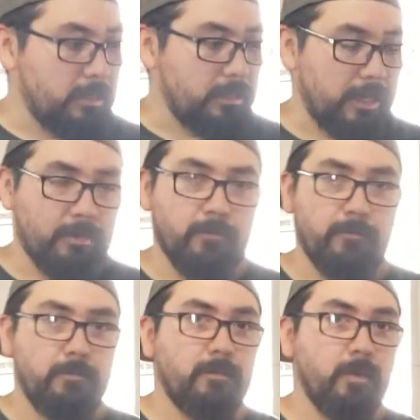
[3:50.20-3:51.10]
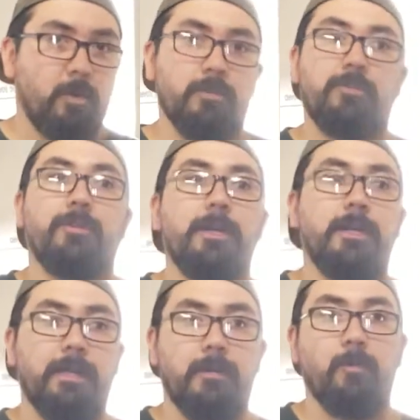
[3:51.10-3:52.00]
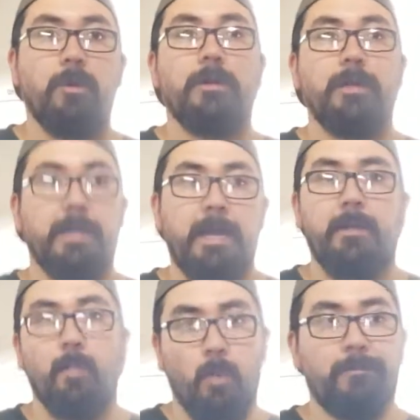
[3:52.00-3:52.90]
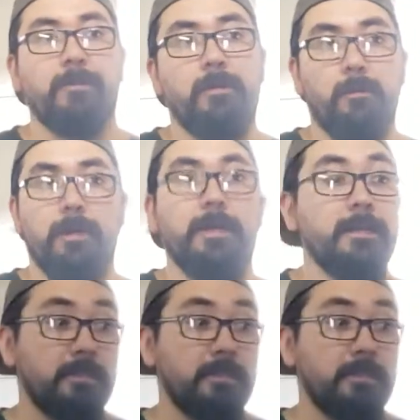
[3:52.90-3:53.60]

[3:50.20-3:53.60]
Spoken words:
lot of horse trading, a lot of work. It kind of morphed into what it is.